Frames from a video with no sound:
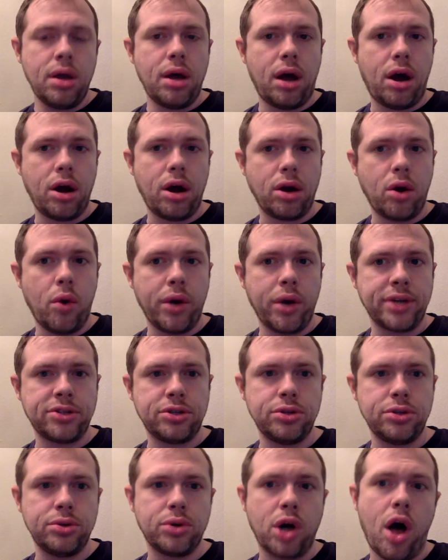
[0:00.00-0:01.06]
are going
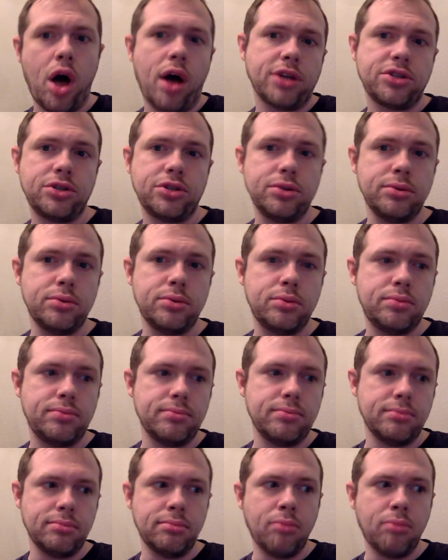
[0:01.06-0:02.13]
to cost you
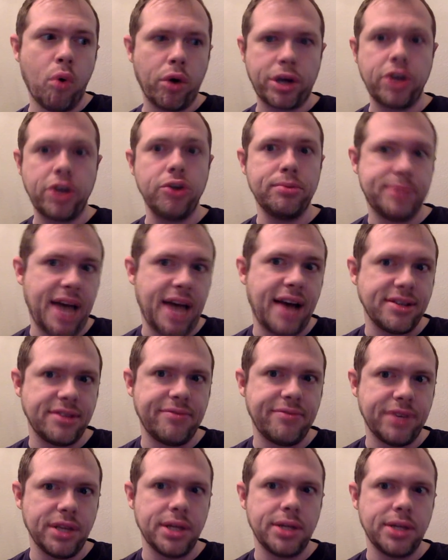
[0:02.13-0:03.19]
more cubes as
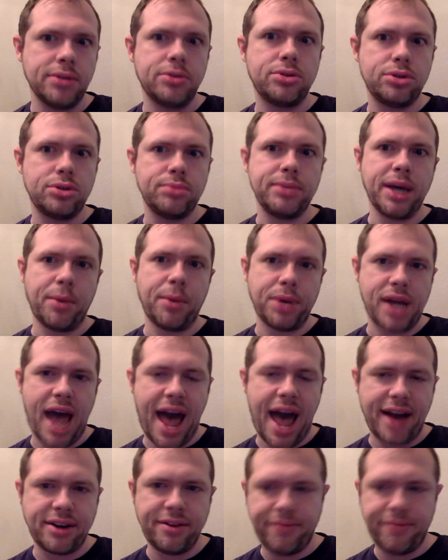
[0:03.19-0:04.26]
the villain to be able to
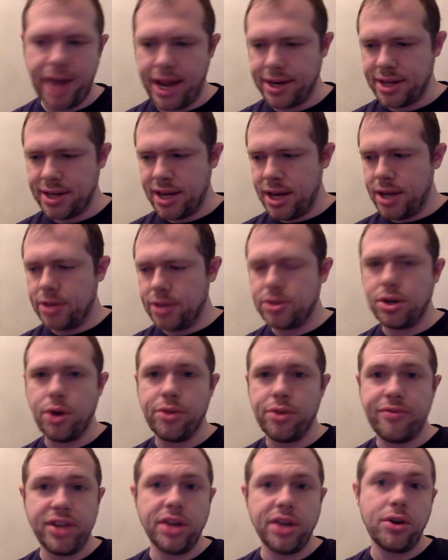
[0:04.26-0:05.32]
activate. So
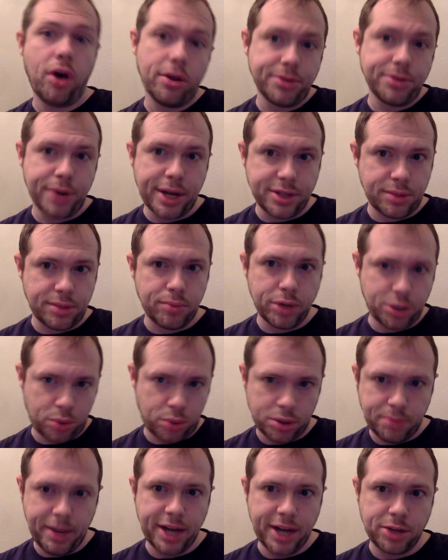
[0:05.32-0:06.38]
the villain also has some
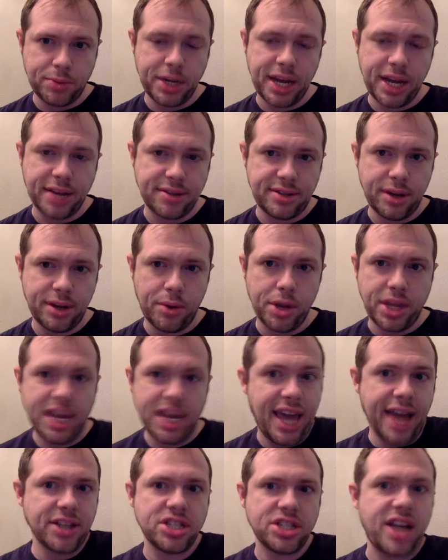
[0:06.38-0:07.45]
resource management he has to deal with. He
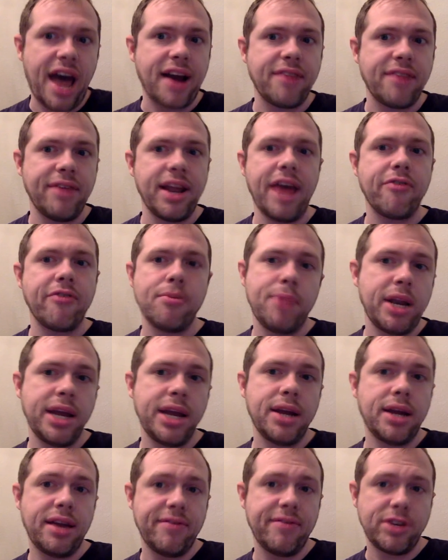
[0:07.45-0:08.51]
can't just activate everybody
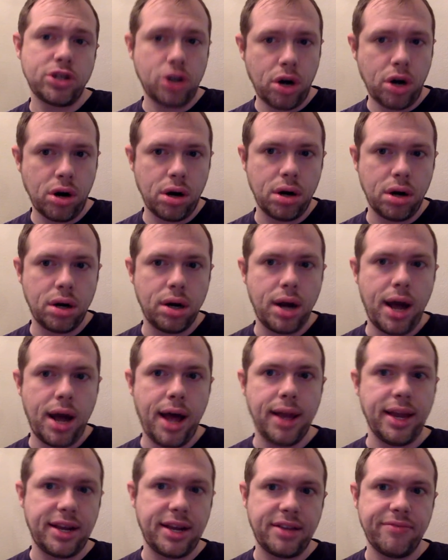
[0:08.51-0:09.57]
in a given turn
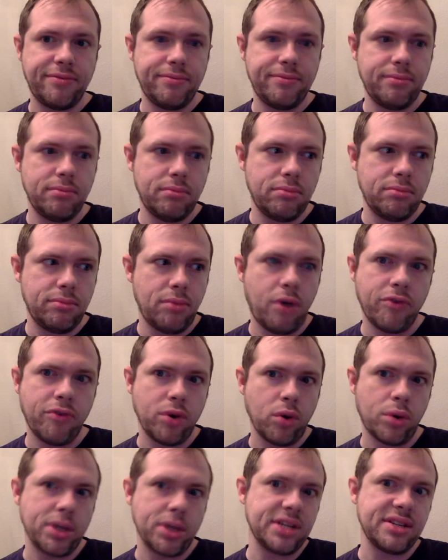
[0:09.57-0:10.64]
like the
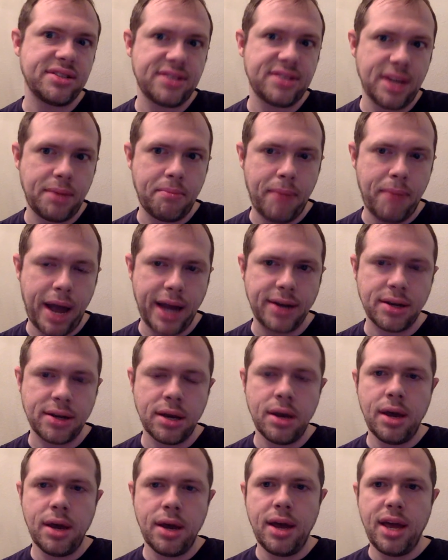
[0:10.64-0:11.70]
Overlord in Descent might.
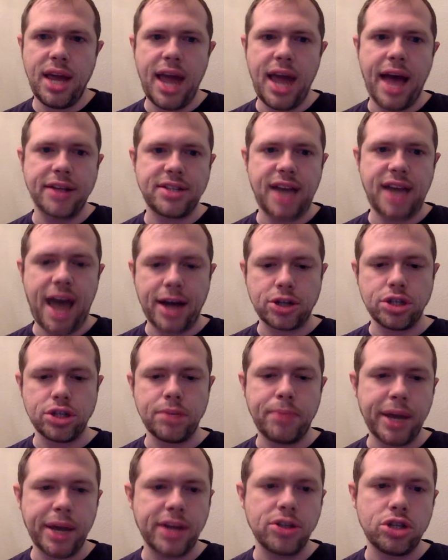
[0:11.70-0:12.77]
He has to actually
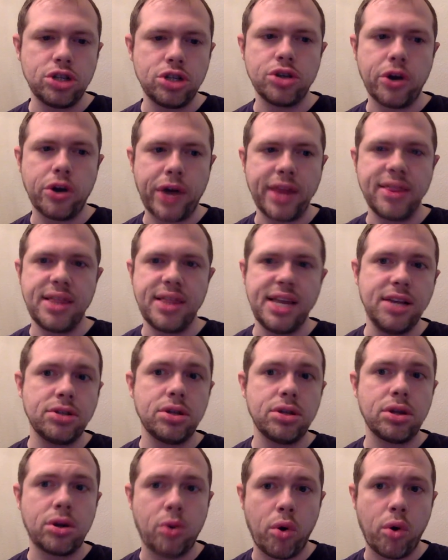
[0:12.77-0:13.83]
pick and choose, okay, these
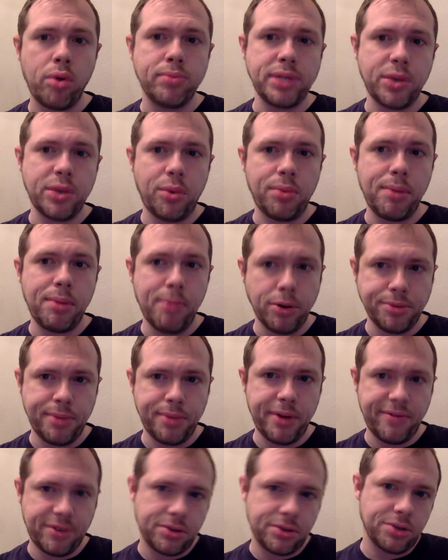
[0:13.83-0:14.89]
are the groups that will be most
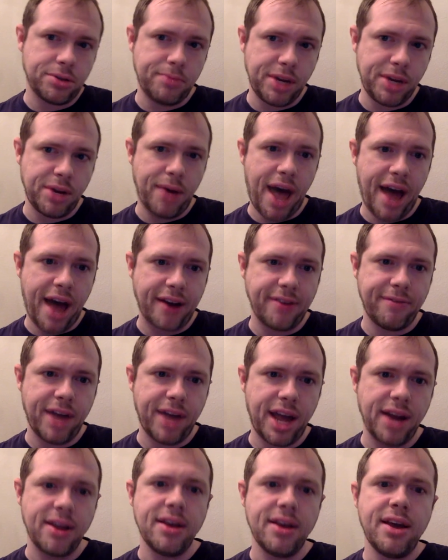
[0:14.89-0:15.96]
beneficial to me to activate,